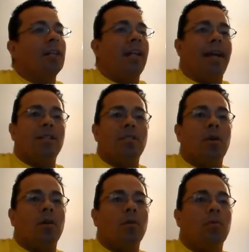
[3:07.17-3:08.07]
And
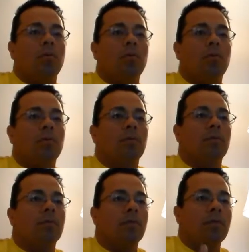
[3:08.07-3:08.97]
so
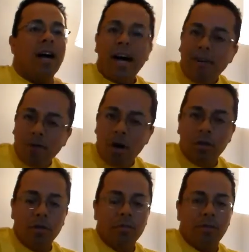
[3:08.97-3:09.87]
high
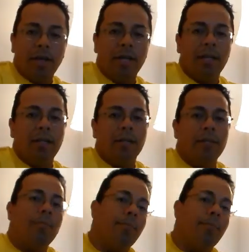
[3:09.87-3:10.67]
volume training,